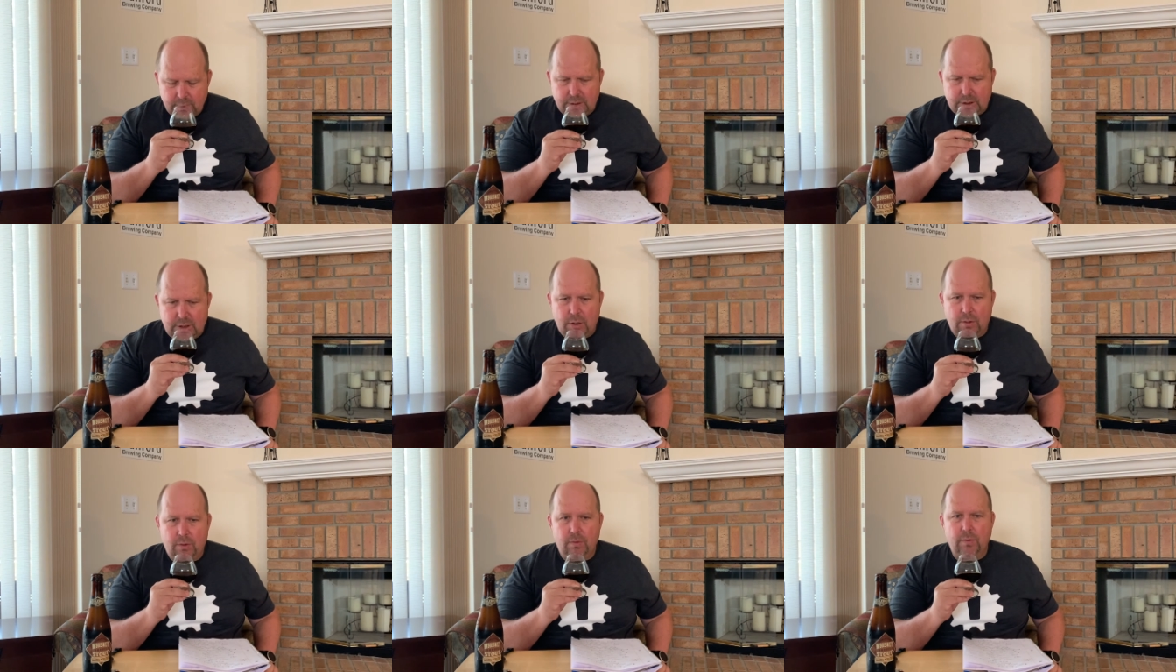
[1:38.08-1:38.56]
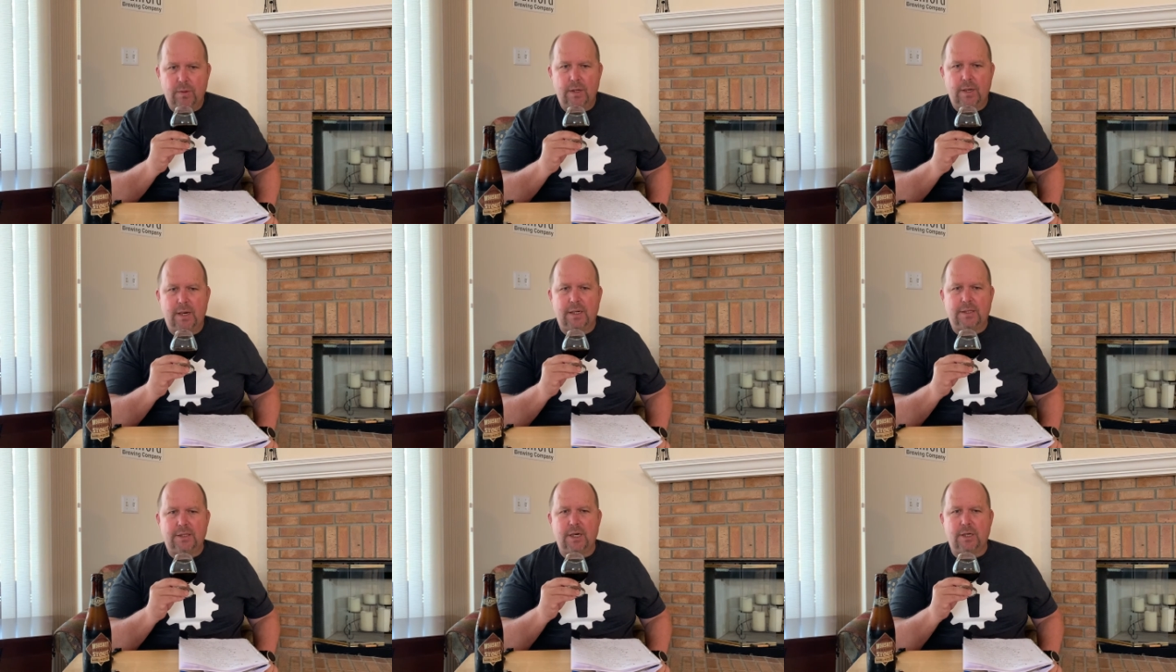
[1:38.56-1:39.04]
So
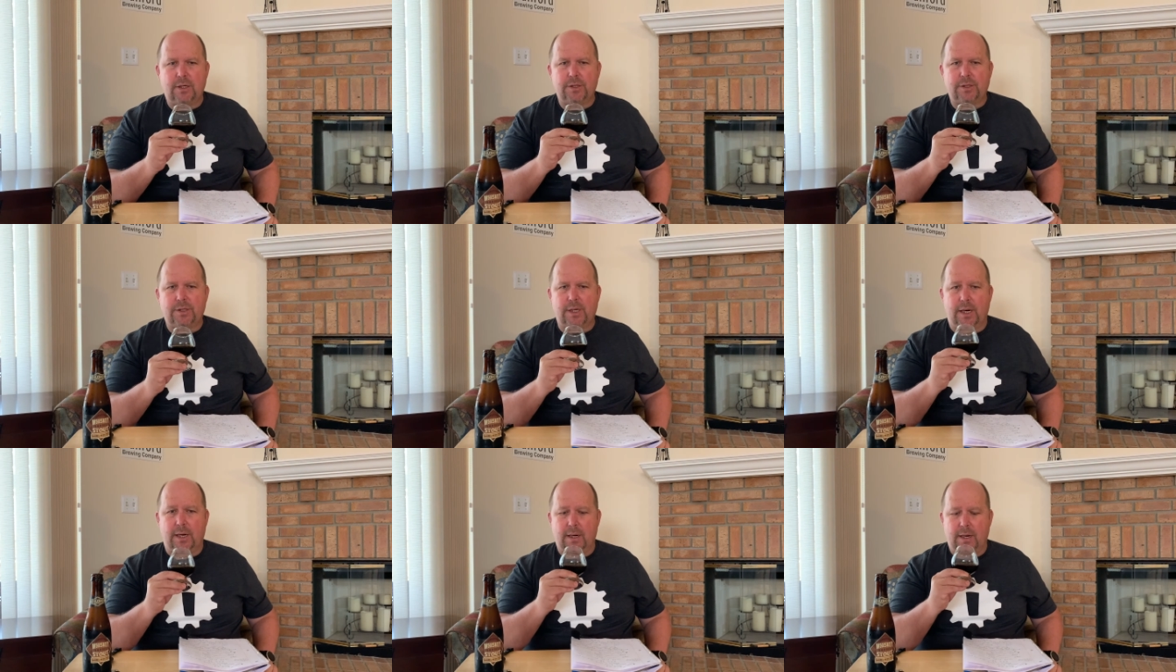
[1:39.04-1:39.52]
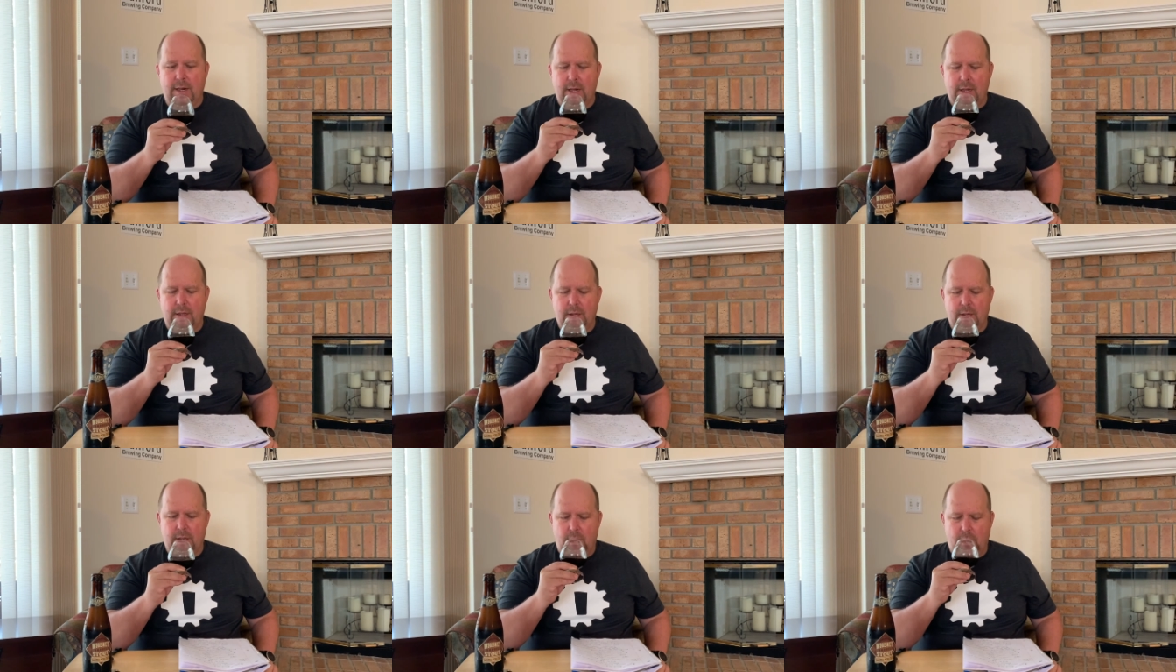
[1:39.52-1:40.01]
it's interesting.
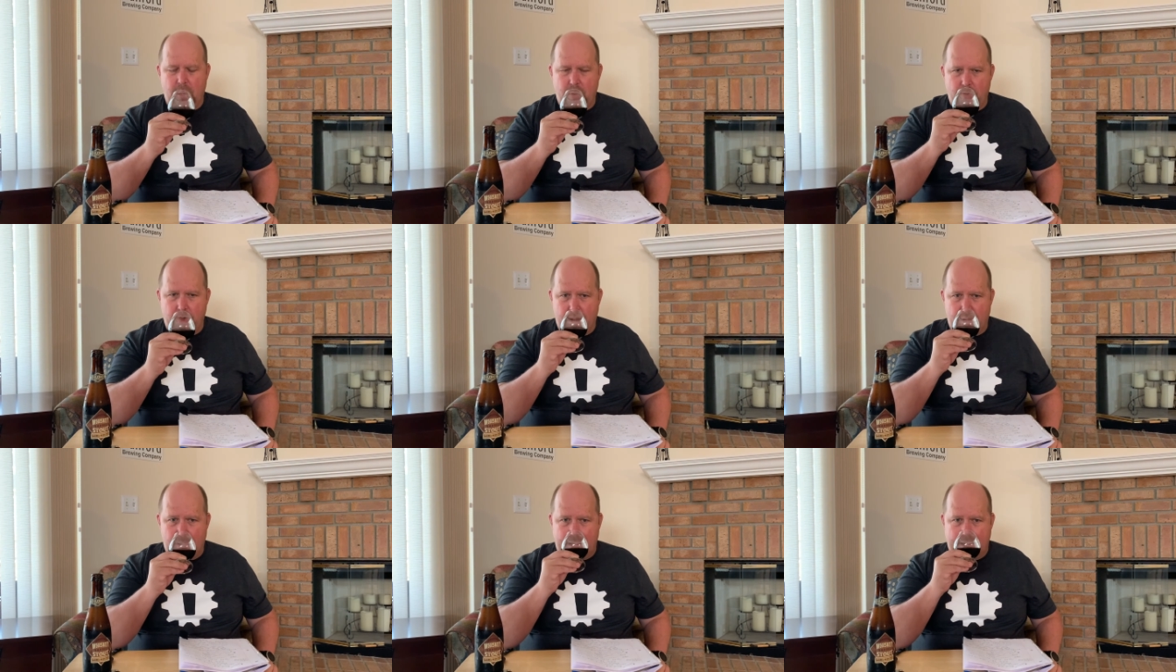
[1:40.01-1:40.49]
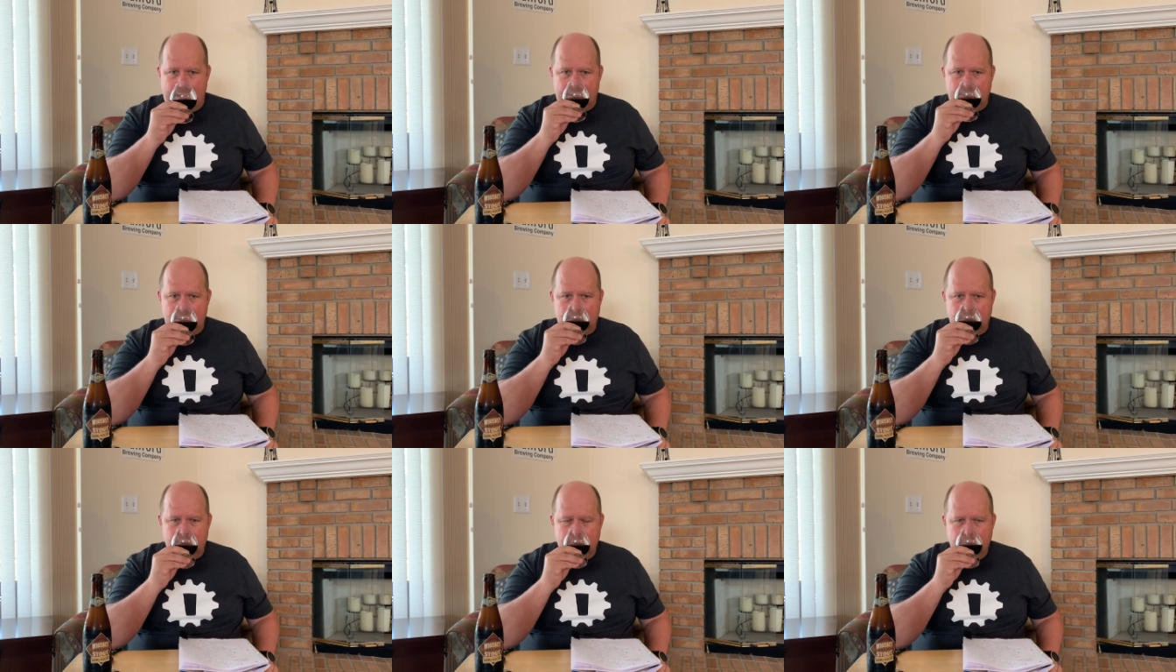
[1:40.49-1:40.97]
At the lower
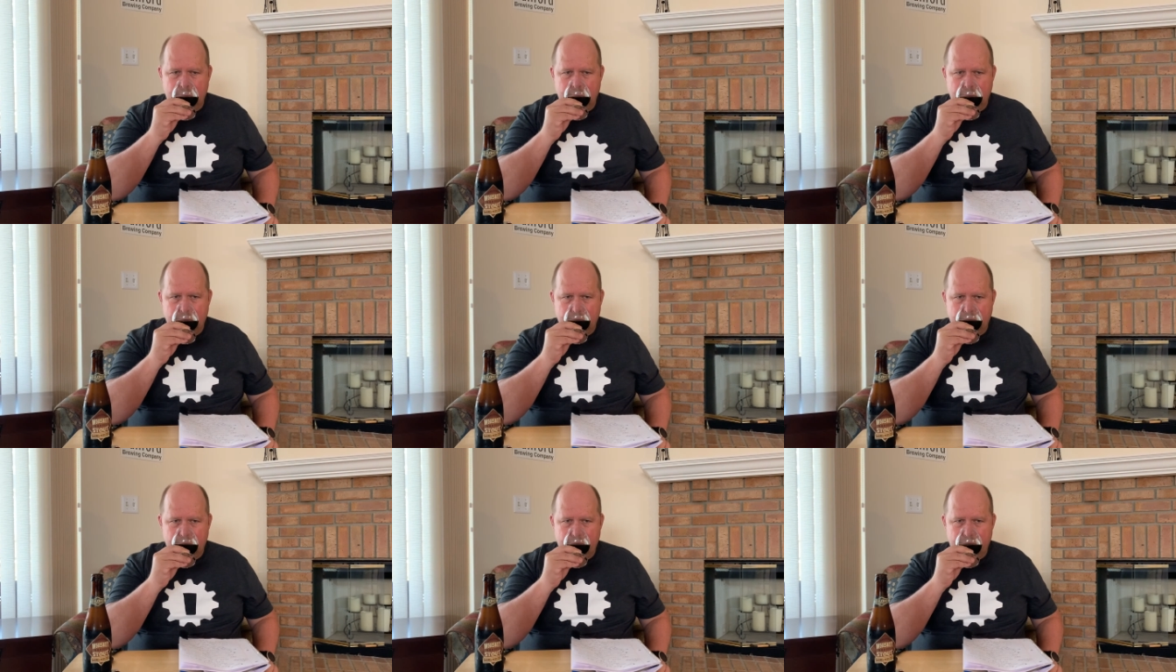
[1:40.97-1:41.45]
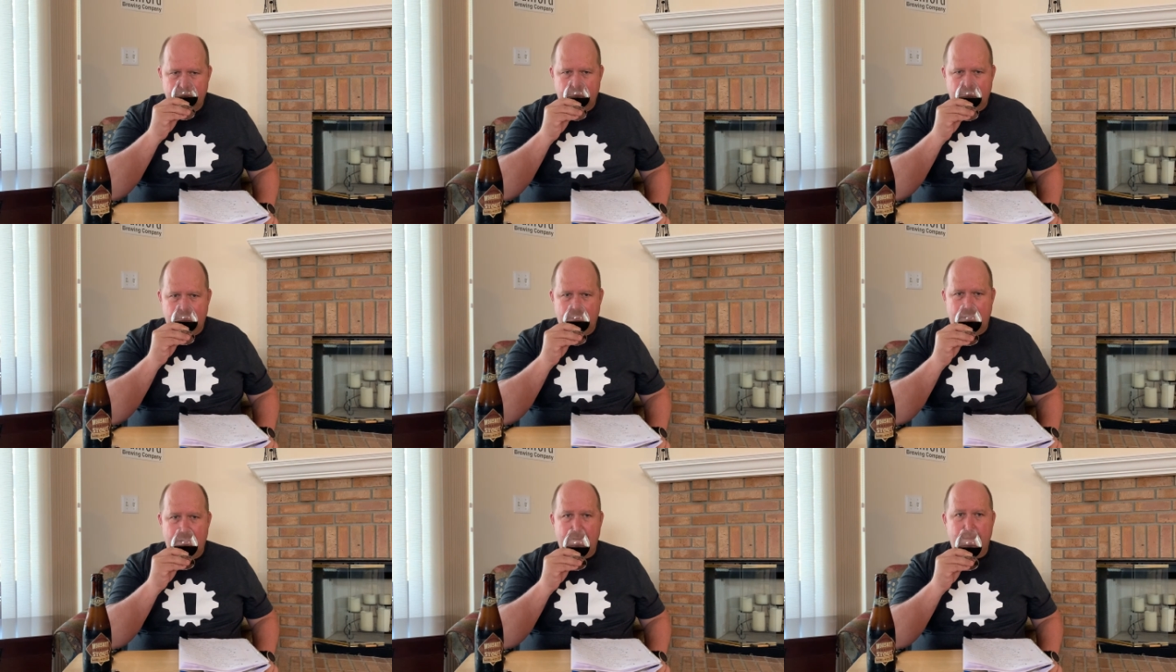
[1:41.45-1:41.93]
glass,
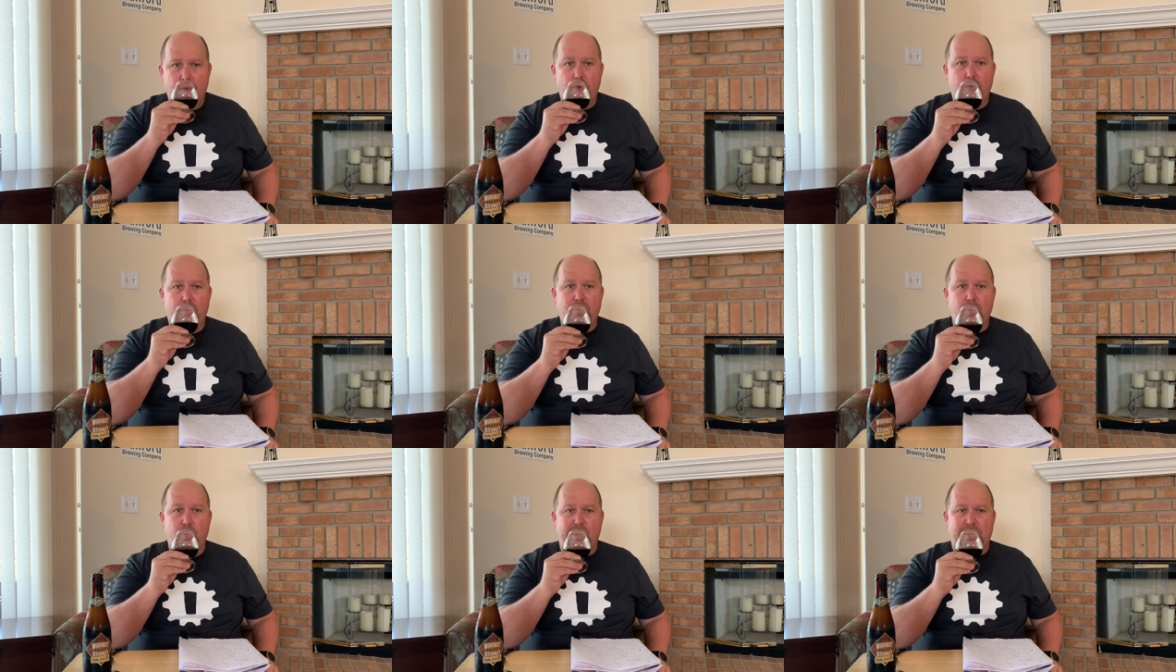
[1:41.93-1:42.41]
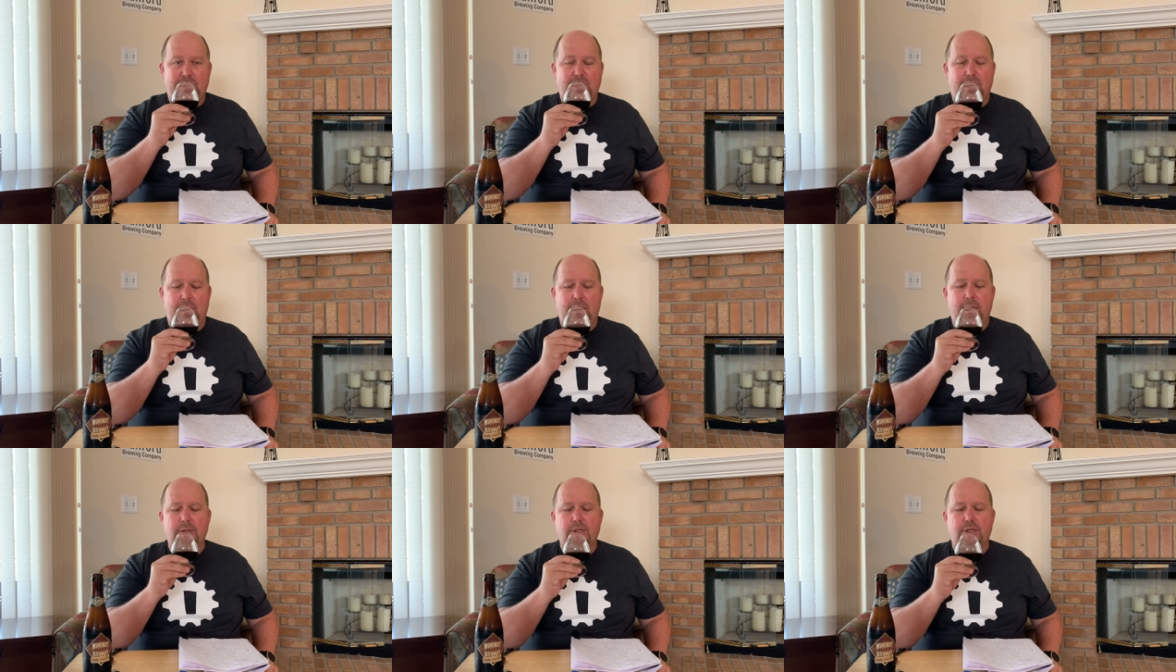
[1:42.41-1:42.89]
you get more of the
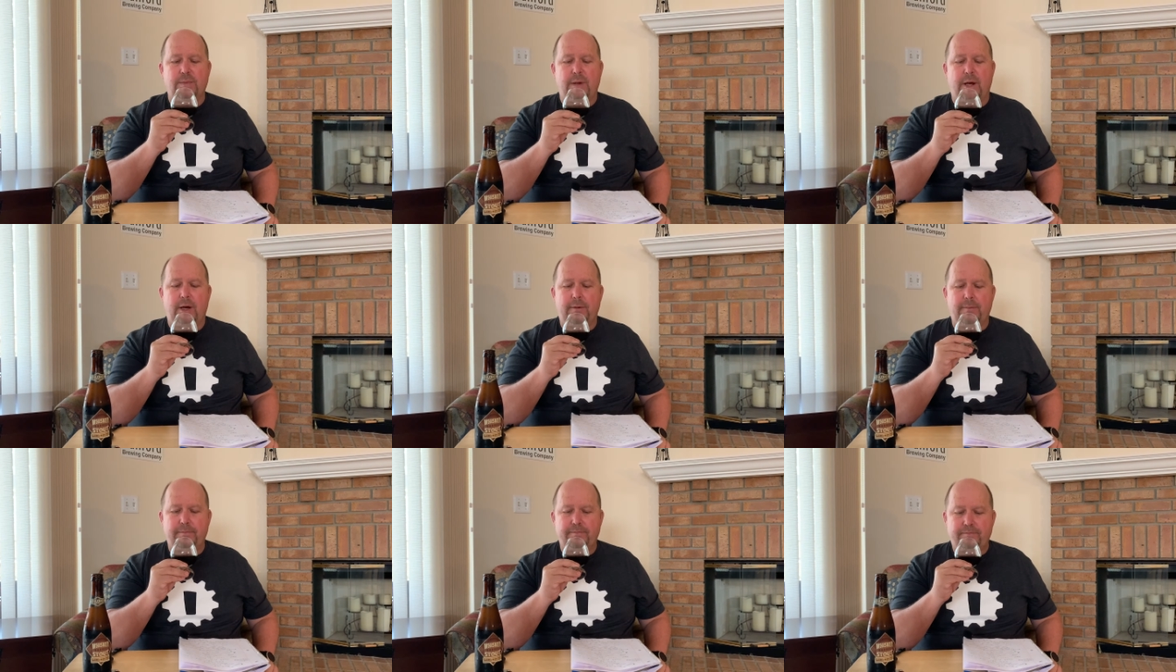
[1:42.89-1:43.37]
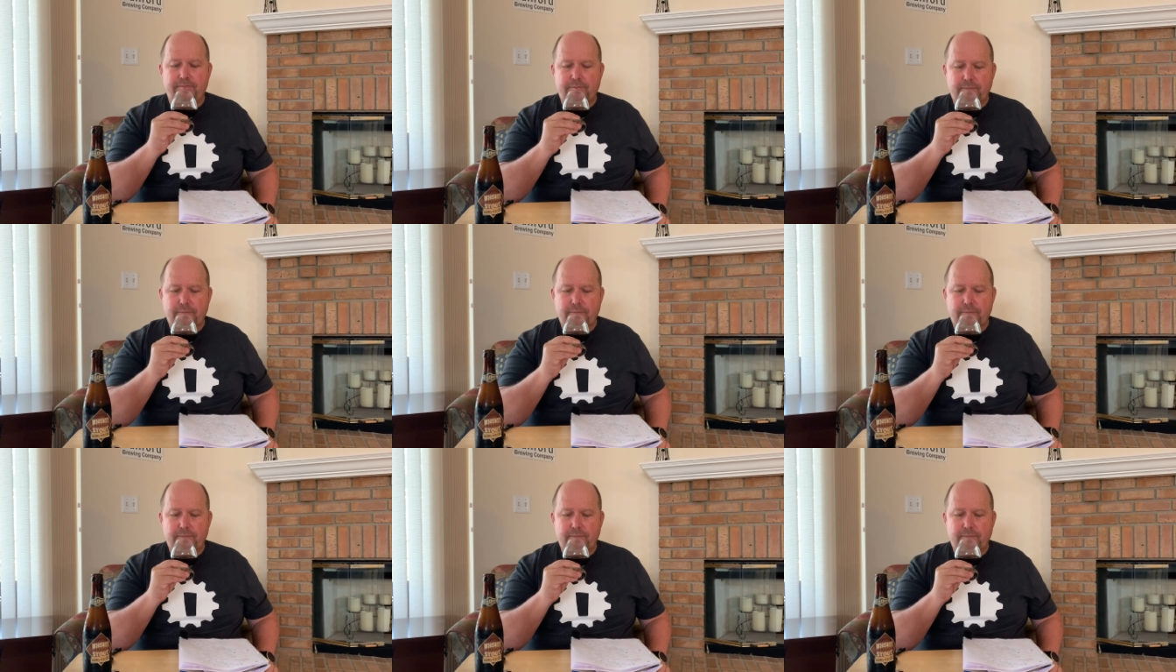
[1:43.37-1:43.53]
whiskey smell